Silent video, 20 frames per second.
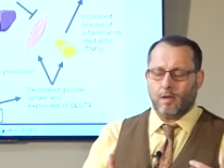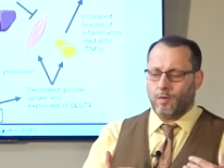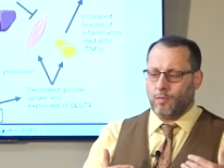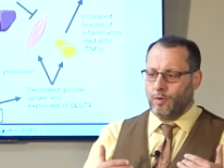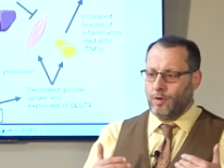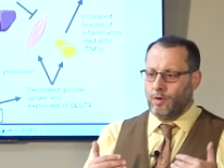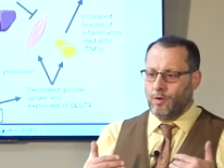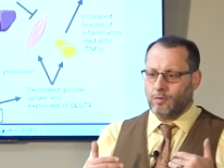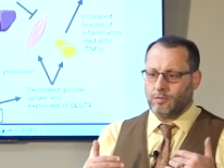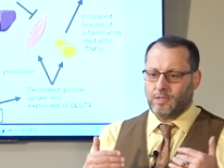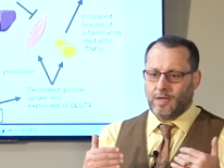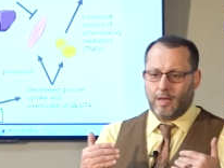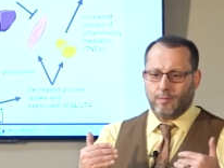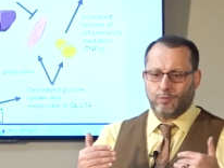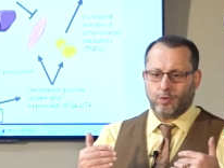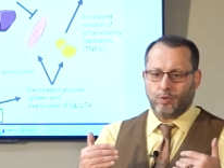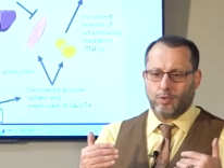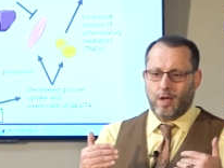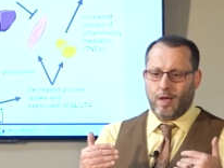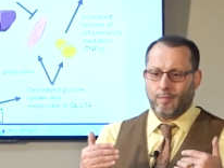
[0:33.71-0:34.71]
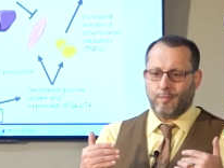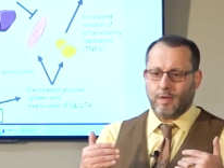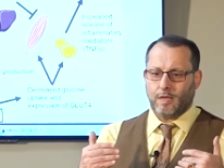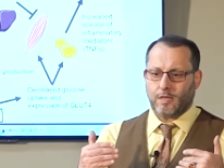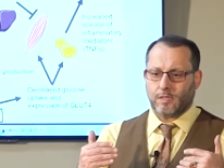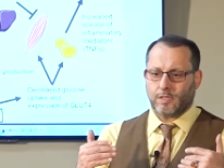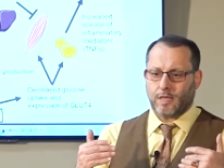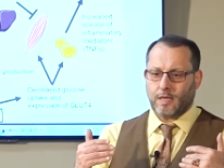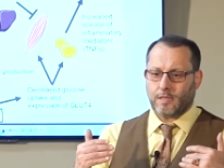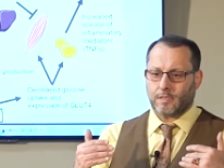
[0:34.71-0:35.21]
We know type 2
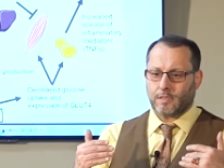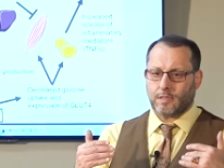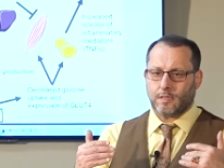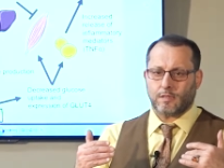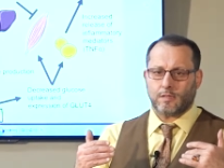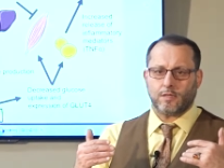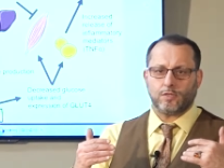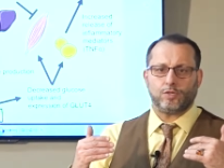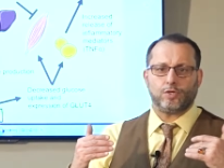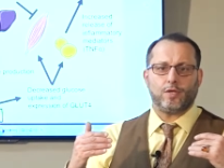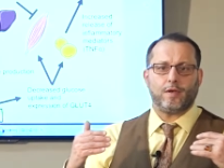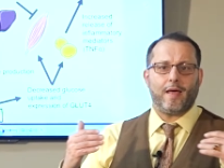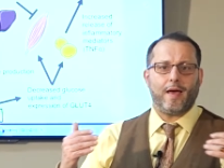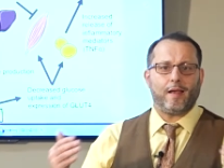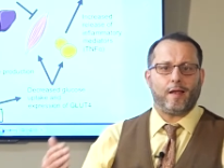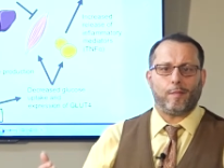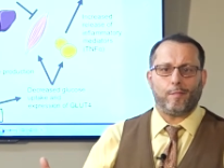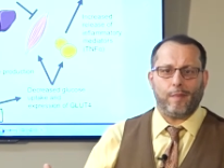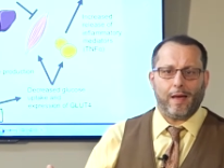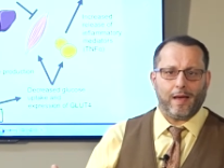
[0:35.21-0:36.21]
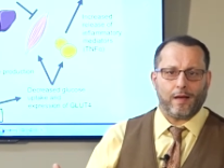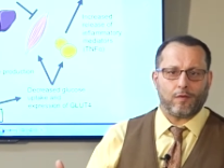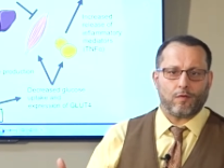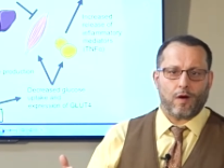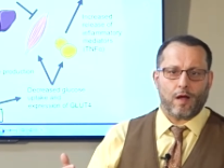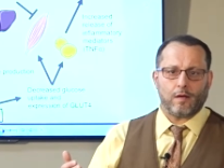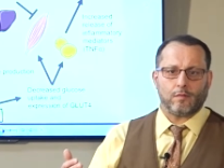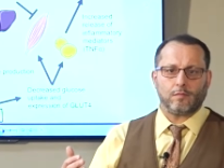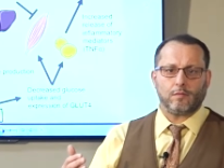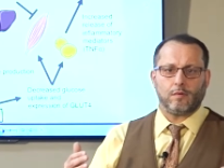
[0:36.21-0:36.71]
diabetes has this genetic
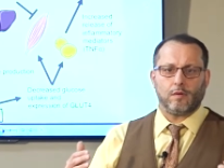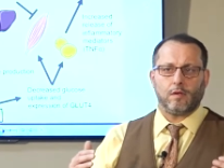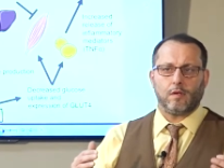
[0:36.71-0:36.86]
background.